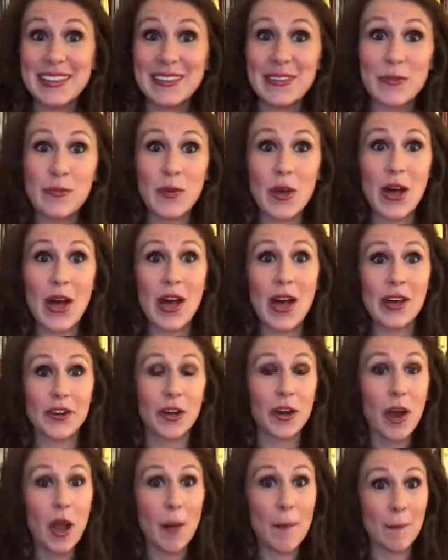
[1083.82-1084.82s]
the water,
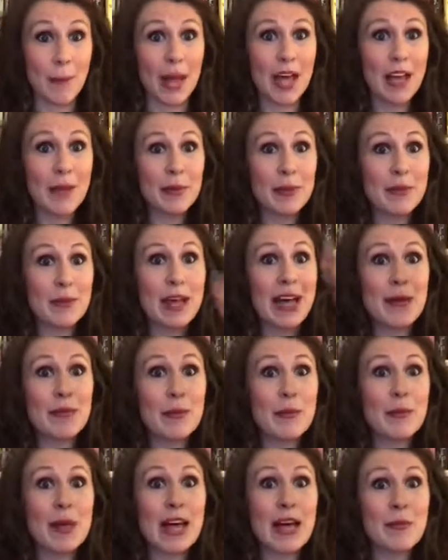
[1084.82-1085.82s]
bubble, bubble,
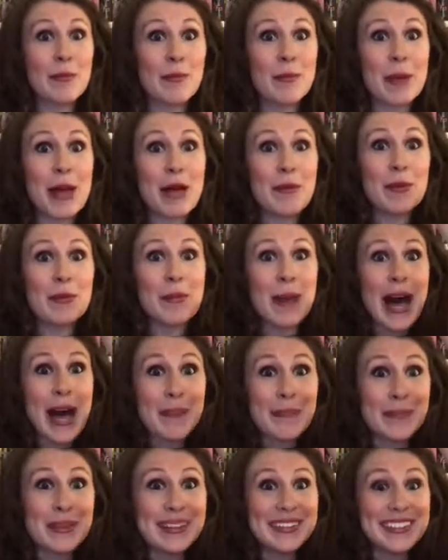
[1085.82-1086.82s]
bubble, bubble, pop.